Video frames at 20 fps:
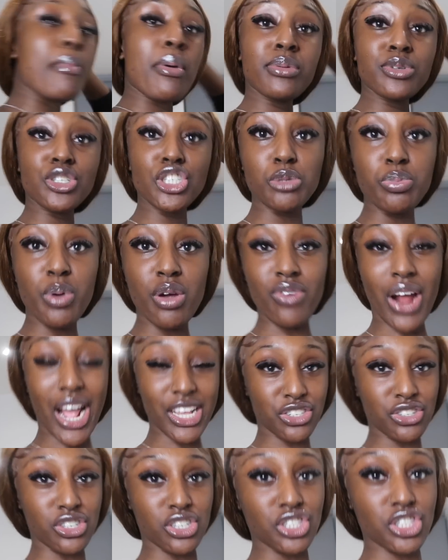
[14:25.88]
my mum just put
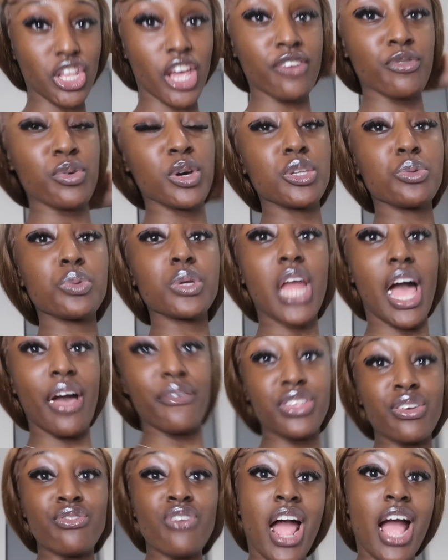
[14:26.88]
rice on the stove because we now
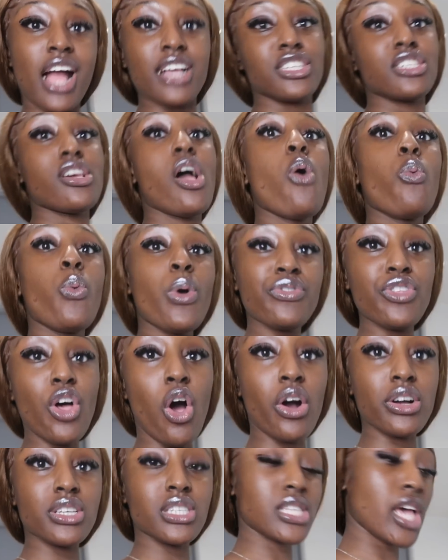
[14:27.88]
have the rice with the
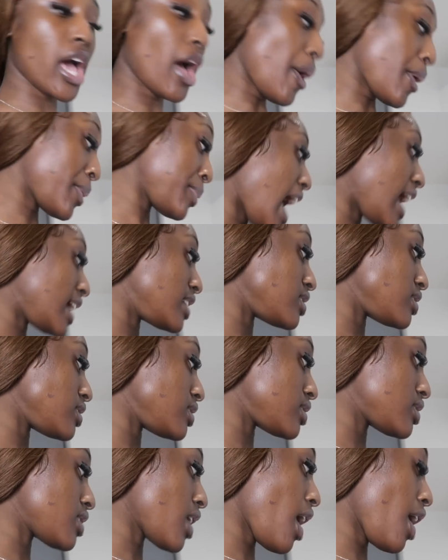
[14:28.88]
oxtail
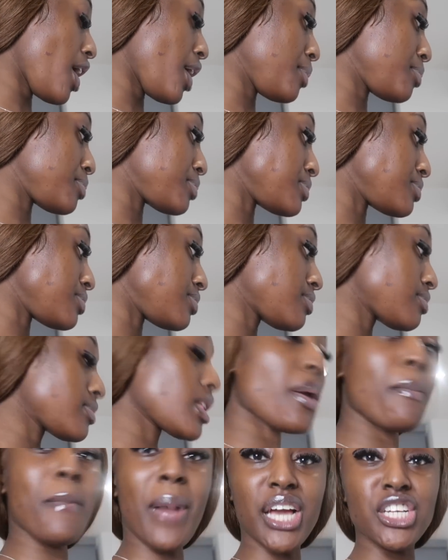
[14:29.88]
and
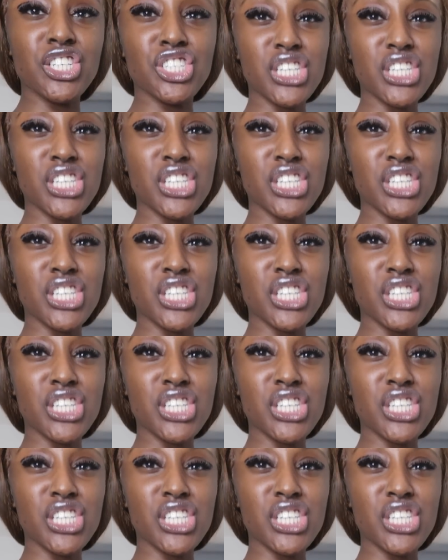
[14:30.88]
mac and